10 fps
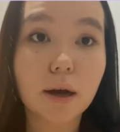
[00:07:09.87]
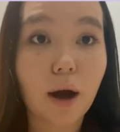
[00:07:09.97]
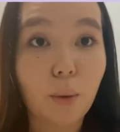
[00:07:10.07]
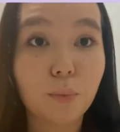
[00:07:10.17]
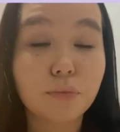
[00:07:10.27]

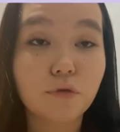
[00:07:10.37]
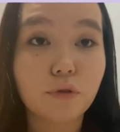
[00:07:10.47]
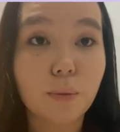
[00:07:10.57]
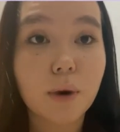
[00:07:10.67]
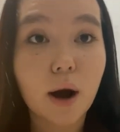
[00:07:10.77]
come
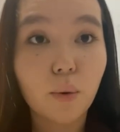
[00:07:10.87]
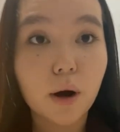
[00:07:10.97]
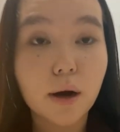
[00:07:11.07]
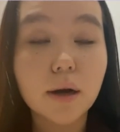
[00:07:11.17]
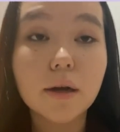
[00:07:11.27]
from
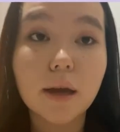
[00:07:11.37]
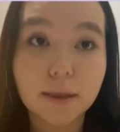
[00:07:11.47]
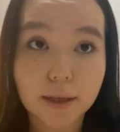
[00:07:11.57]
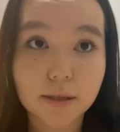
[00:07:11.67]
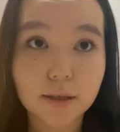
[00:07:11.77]
our
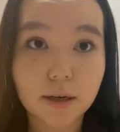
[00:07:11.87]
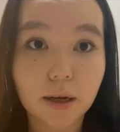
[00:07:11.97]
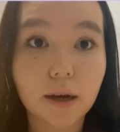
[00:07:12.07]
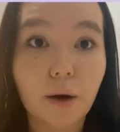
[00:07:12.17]
ethnicity,